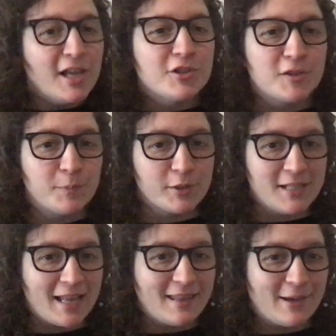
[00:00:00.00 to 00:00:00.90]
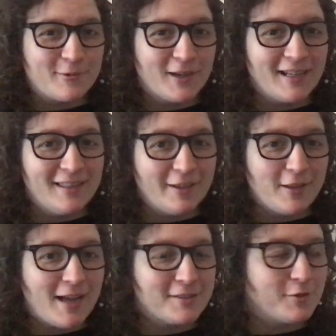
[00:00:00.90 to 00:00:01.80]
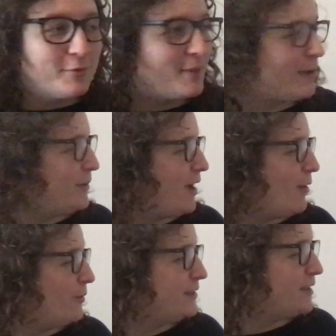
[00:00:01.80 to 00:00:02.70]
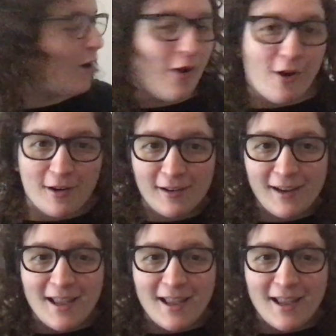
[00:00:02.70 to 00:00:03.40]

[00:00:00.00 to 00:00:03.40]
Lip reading: Just pretend that we're in the classroom like we always are,